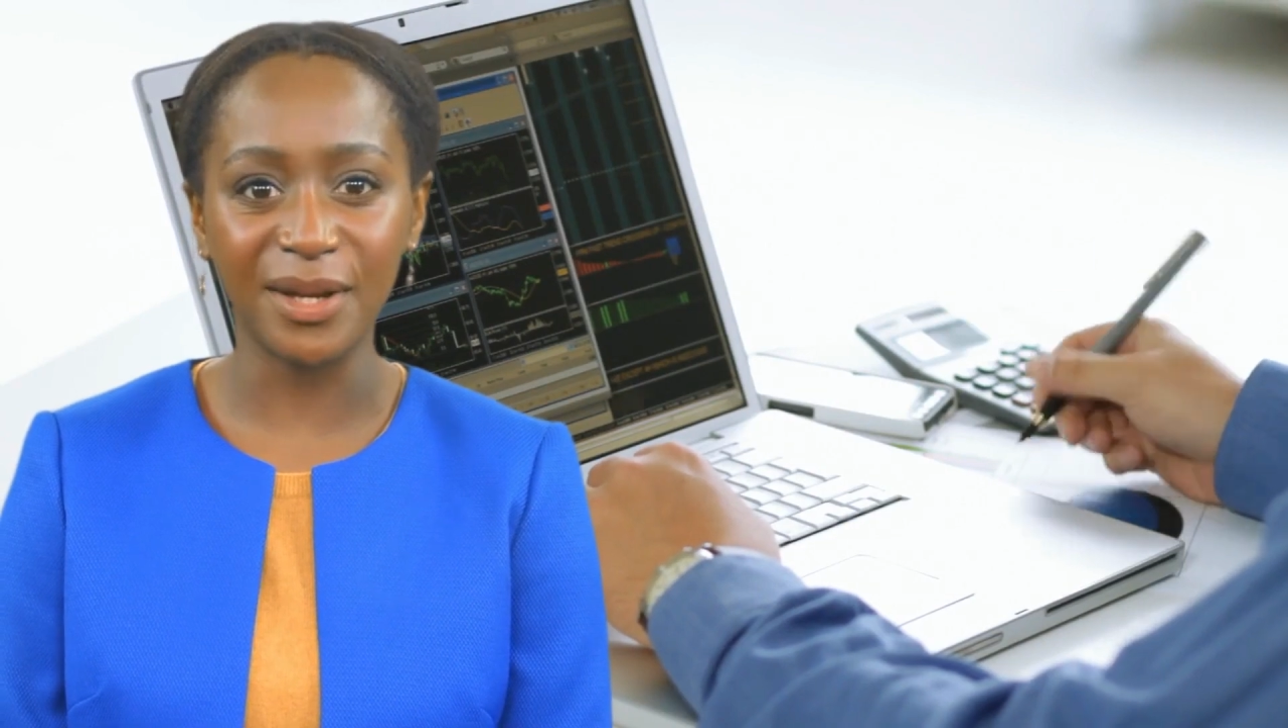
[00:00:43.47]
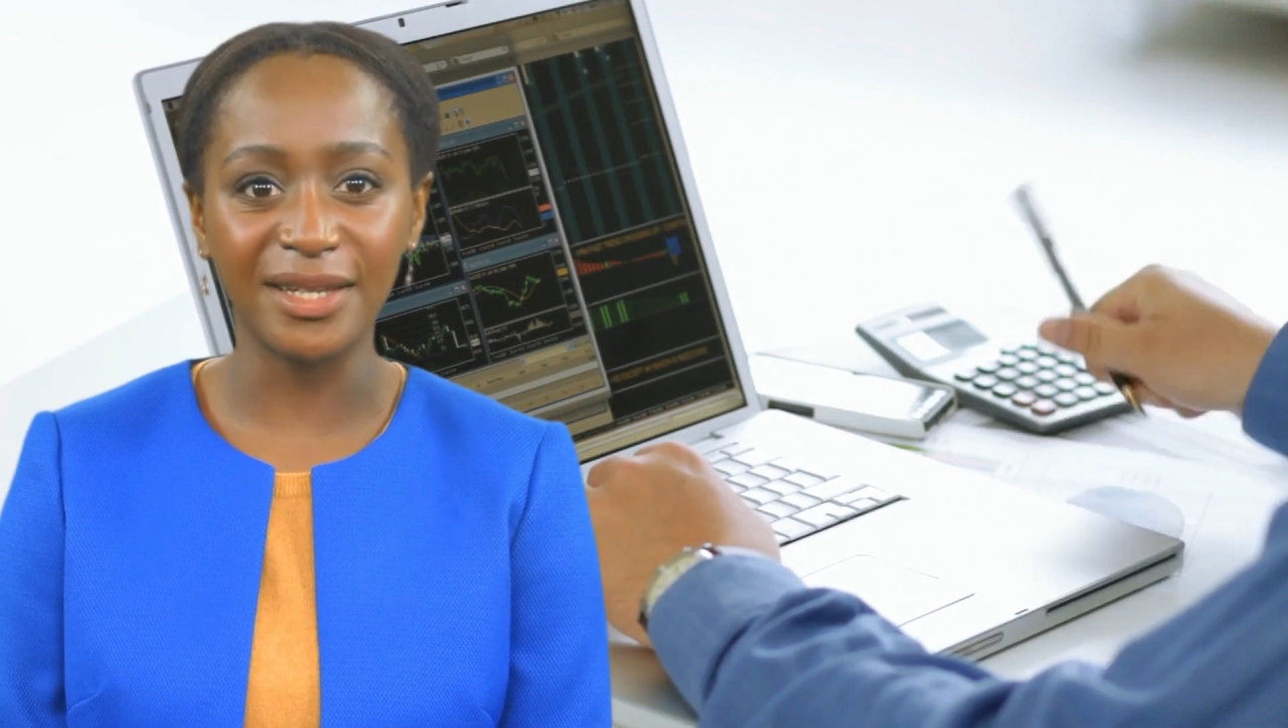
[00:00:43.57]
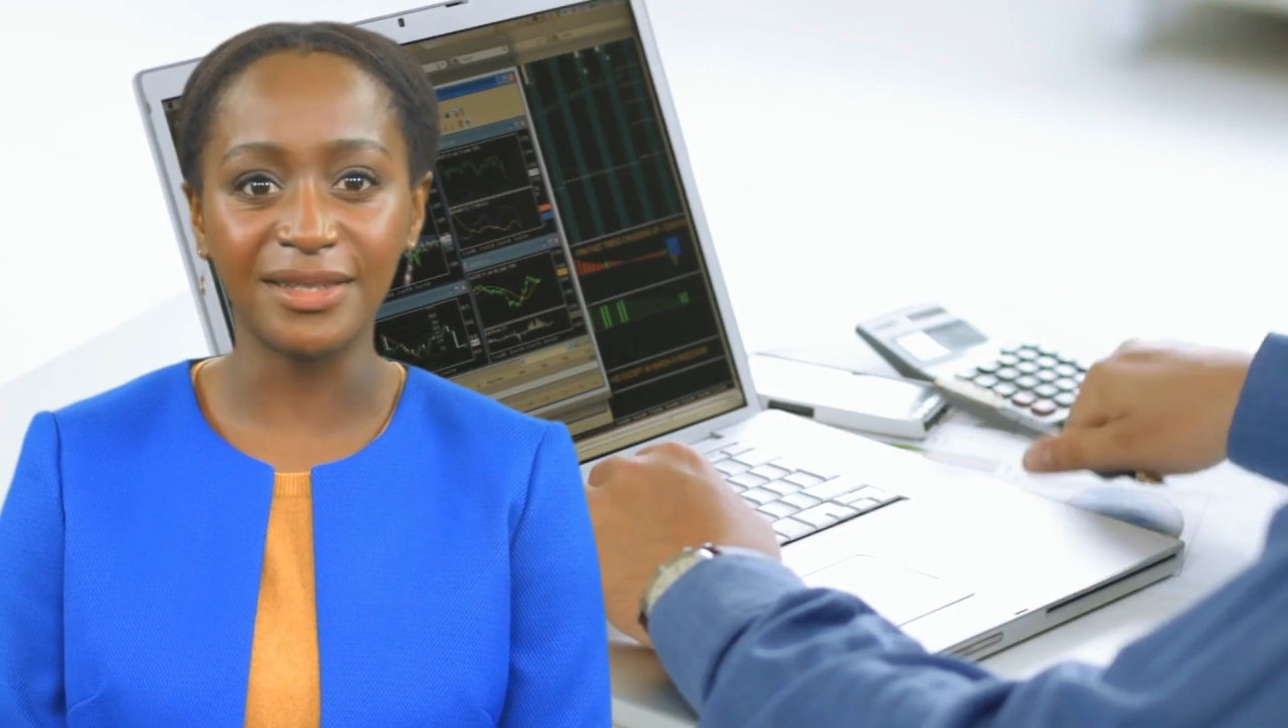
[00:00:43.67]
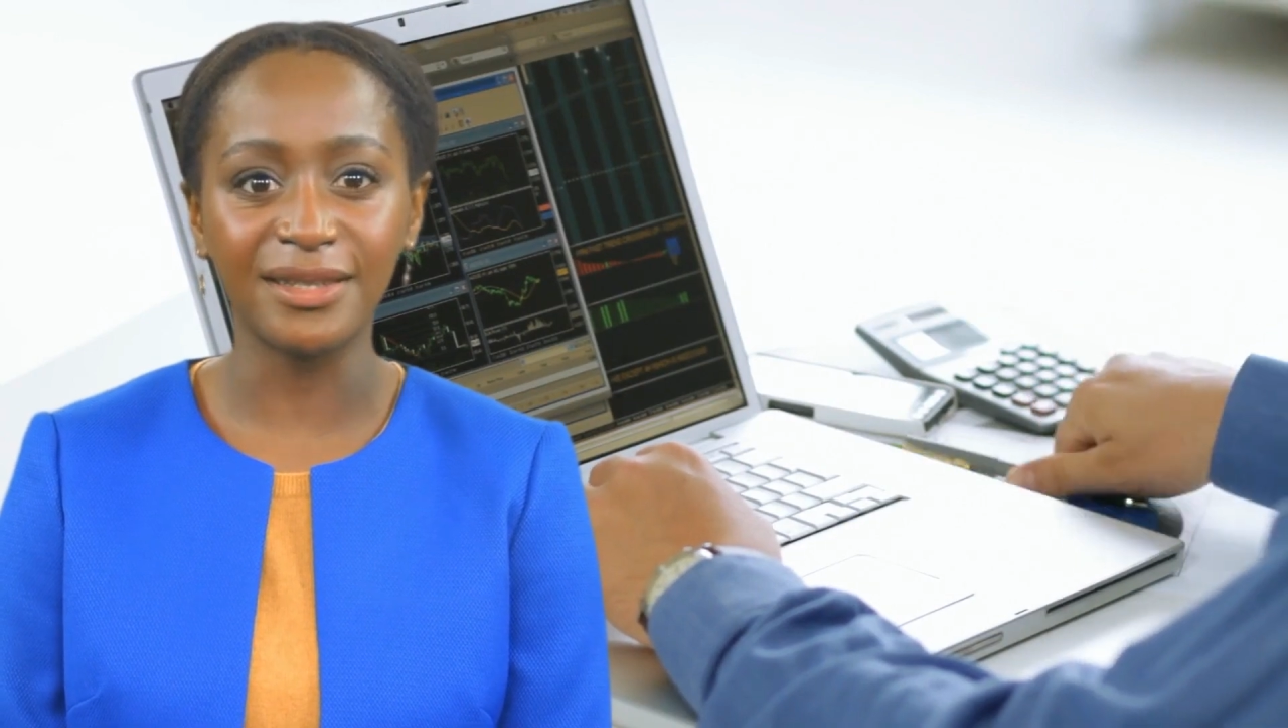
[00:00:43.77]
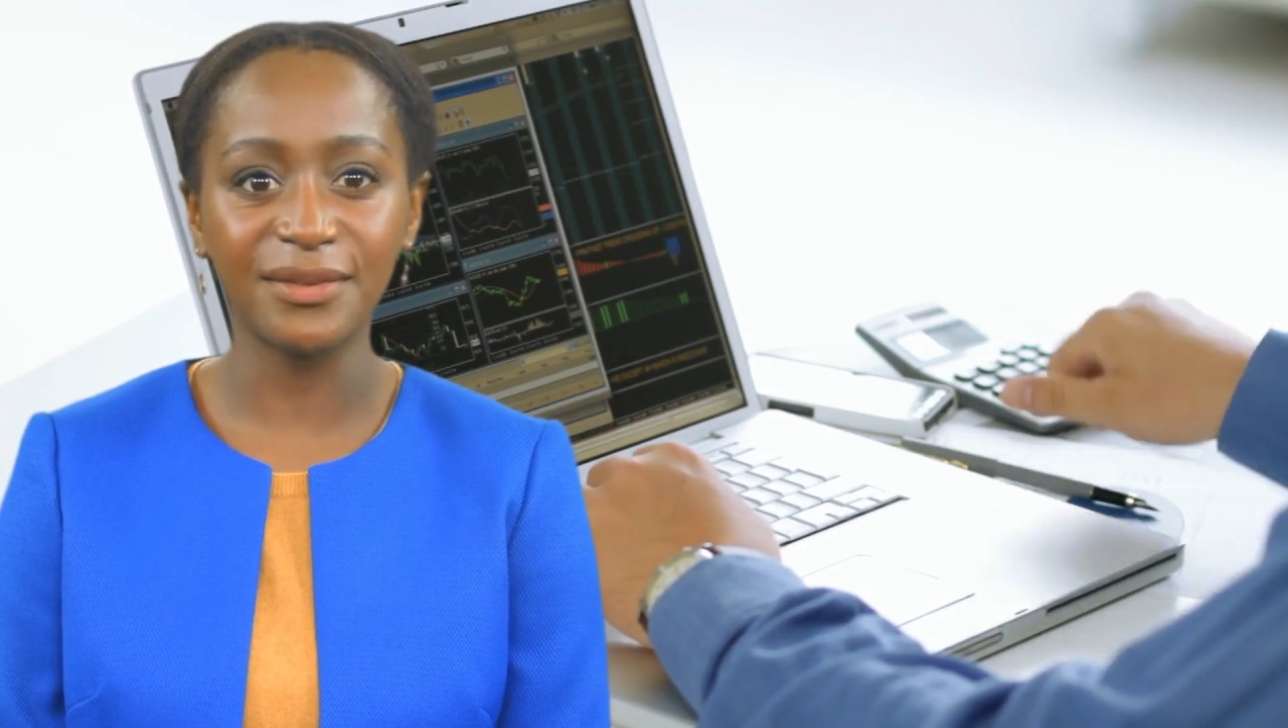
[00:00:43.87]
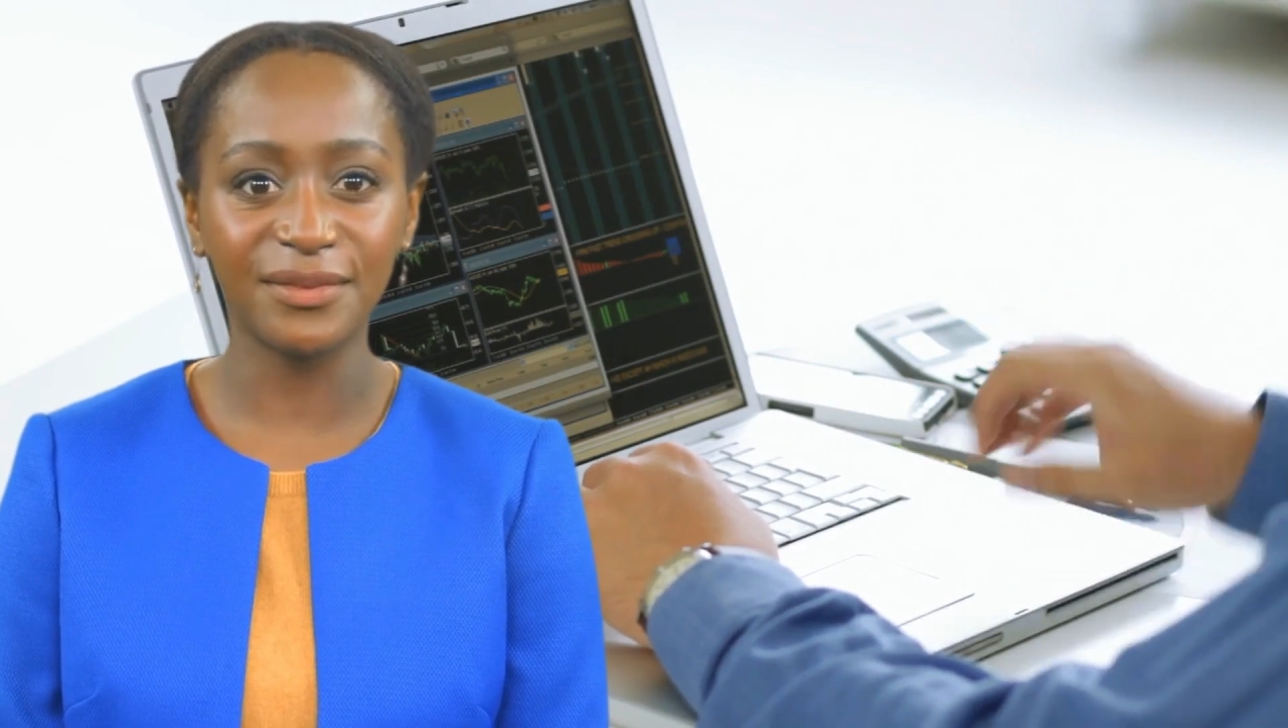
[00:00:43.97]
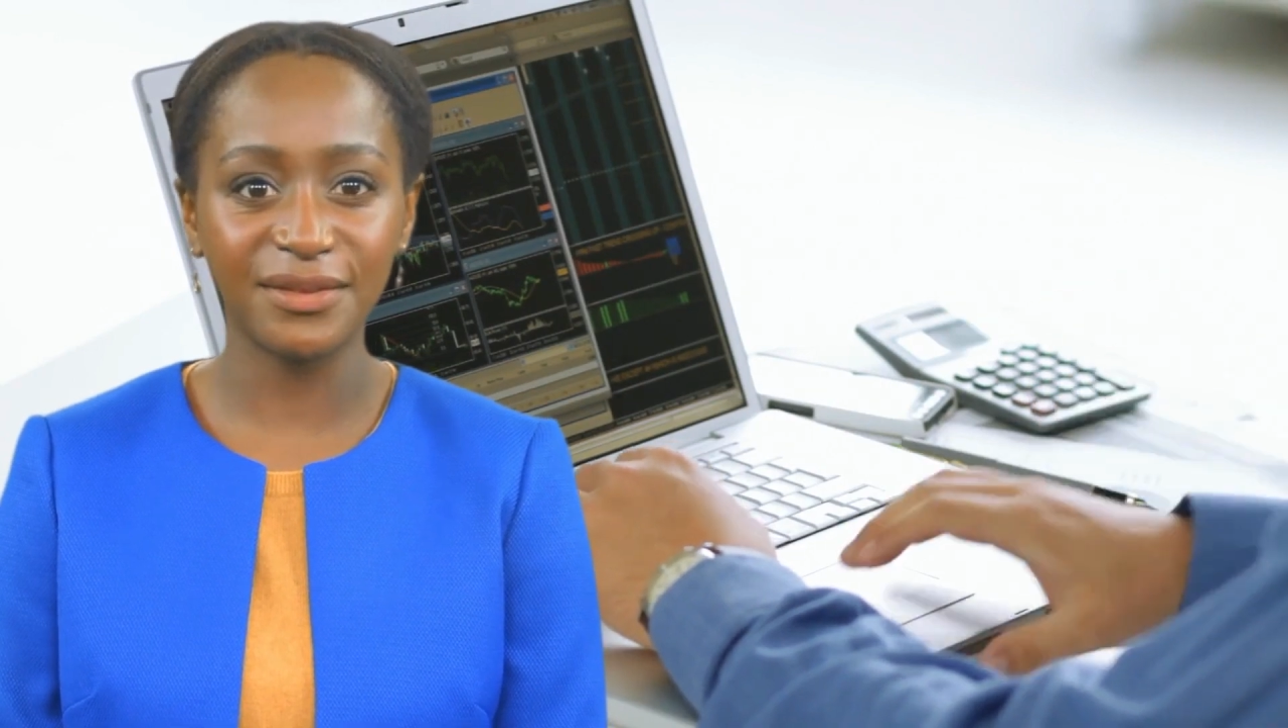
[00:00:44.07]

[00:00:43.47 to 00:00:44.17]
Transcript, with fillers: part